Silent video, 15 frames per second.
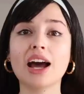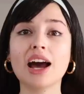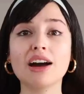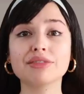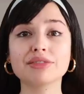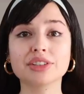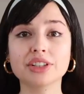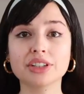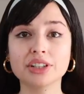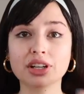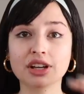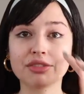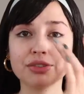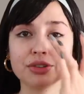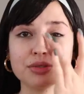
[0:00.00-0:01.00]
After
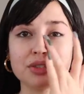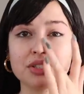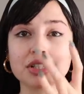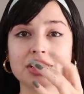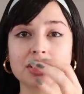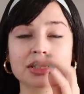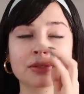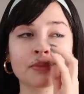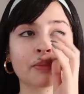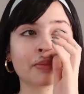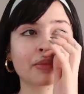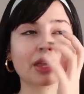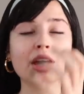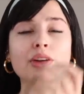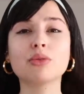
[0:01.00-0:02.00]
a few tears
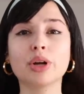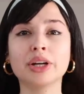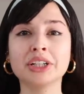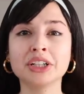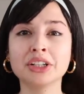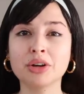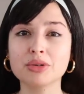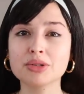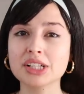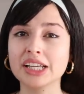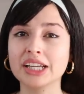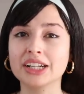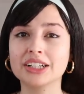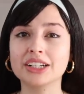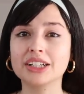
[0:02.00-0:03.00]
and running nose
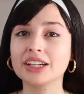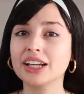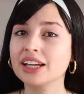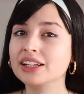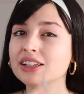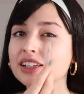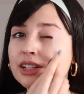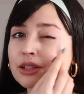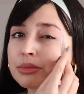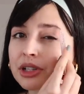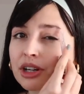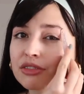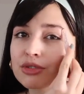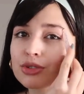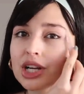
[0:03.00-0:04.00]
later and a little
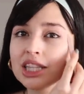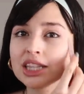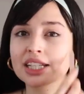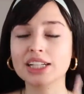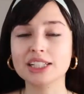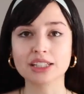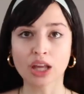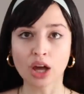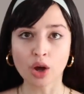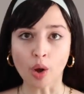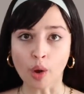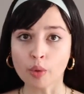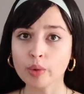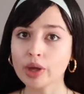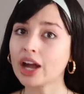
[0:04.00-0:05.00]
bit of redness,
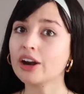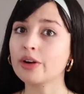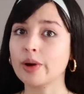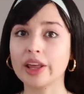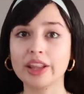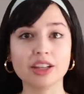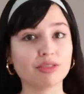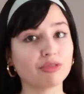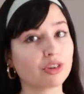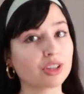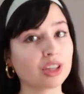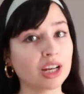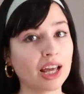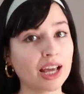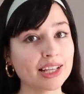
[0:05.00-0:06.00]
we are ready for
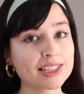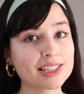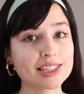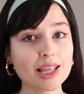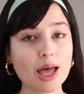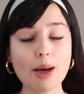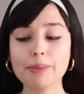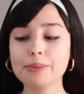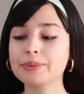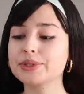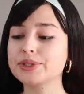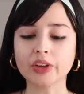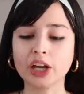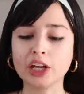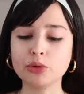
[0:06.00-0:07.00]
the next steps,
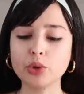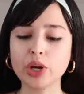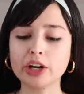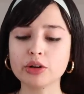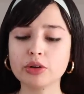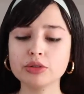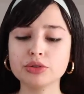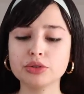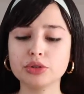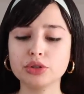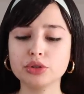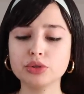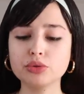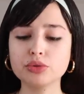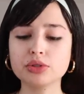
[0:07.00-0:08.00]
and we are going to
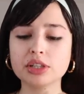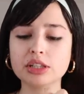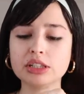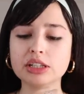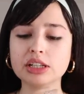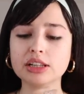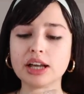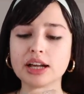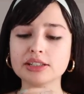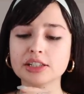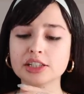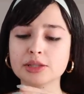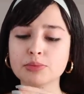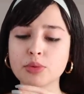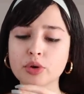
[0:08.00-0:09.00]
use the
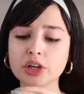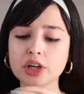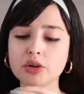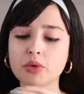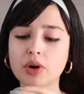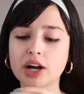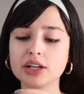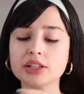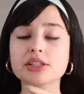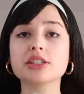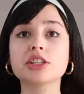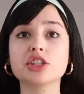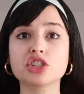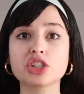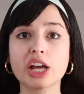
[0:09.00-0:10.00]
Stilaze Smoky
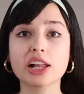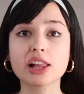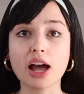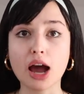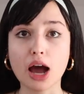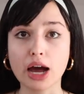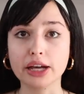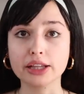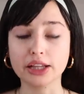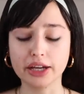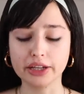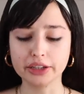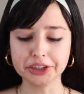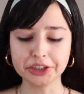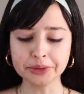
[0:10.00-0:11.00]
Quartz Gel
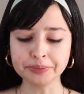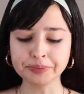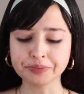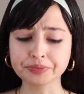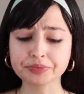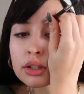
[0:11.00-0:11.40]
Eyeliner.